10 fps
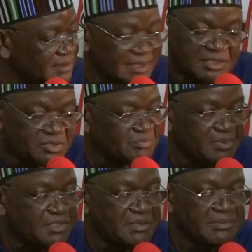There is no
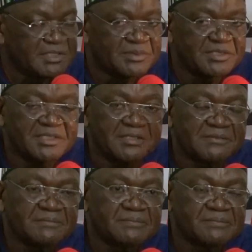peace in Benue
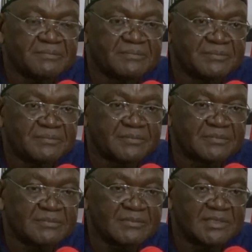State.
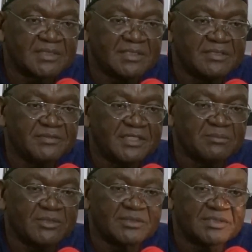If
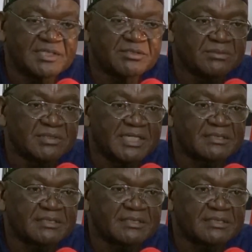anybody tells you that,